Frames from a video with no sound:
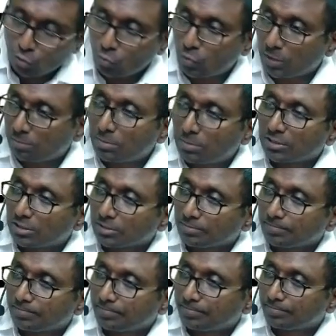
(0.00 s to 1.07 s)
to 1 month
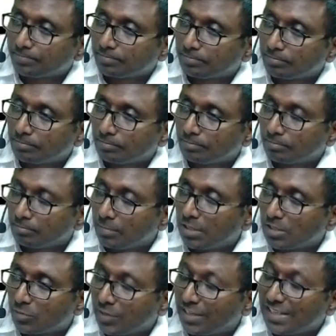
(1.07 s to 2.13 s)

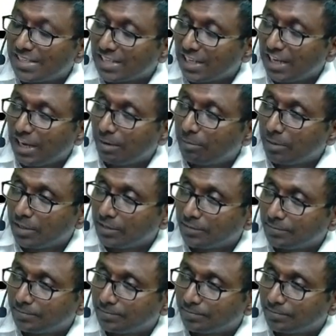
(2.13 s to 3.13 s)
means when the sale happened.